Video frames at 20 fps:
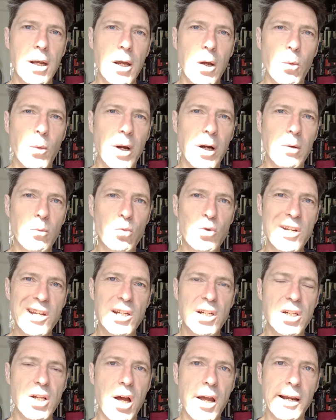where I'm
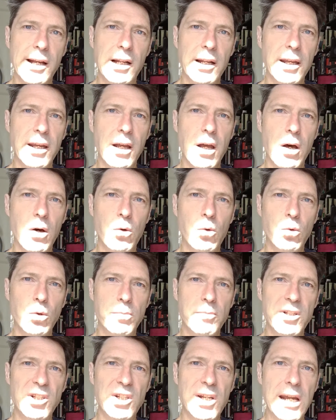recycling
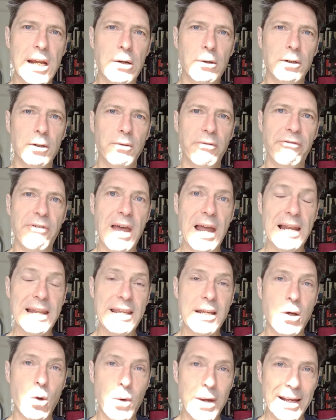old material
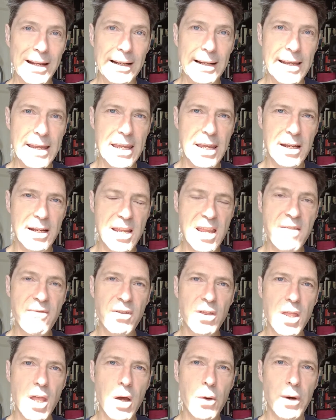fairly quickly, and
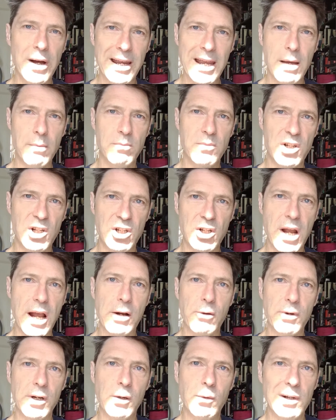even though I am
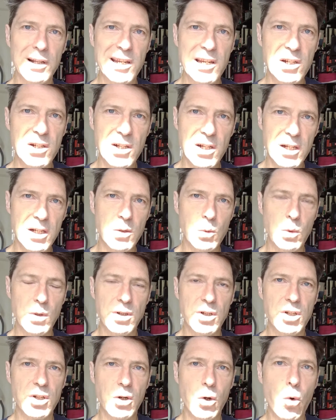staggering releases
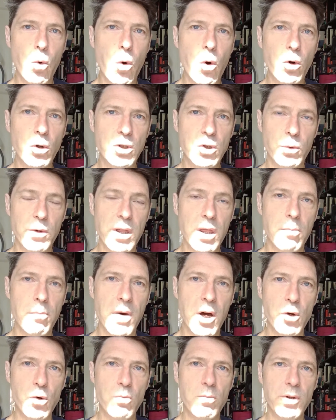once a quarter at the
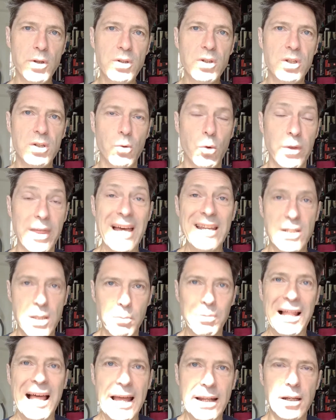moment, or that's
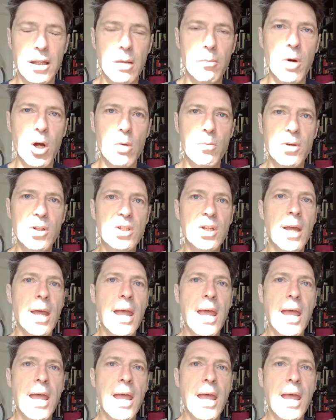the plan at the moment,